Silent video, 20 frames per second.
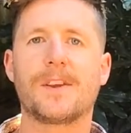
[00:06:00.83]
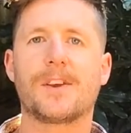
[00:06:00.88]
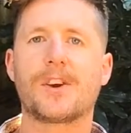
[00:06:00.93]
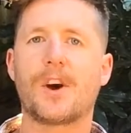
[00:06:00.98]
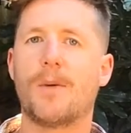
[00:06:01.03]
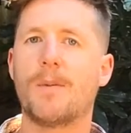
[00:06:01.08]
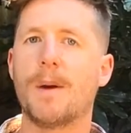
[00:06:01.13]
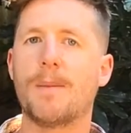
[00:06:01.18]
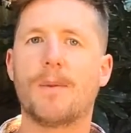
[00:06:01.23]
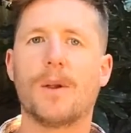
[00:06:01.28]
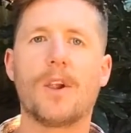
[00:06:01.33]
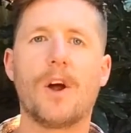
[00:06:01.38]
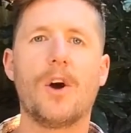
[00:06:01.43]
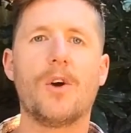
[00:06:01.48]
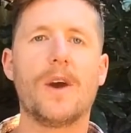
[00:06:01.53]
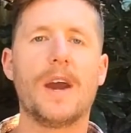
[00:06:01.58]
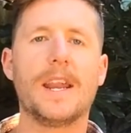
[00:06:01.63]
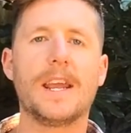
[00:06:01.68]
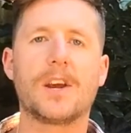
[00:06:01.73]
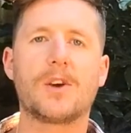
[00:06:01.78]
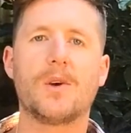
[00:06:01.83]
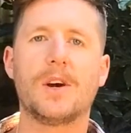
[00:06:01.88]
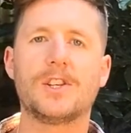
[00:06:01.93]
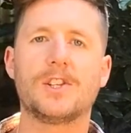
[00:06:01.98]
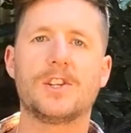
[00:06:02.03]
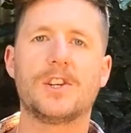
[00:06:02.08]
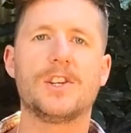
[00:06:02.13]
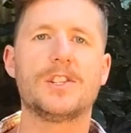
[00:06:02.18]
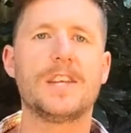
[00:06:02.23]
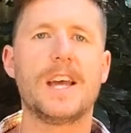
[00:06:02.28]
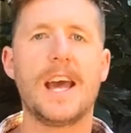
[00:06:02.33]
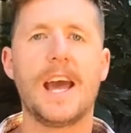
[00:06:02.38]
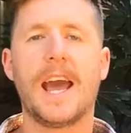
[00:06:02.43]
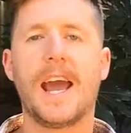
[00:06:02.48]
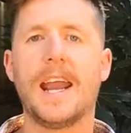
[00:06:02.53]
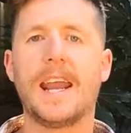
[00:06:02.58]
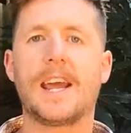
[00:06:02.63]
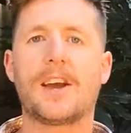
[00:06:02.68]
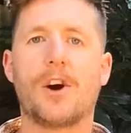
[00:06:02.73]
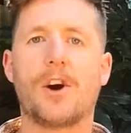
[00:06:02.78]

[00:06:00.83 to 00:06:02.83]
Comment below any questions, any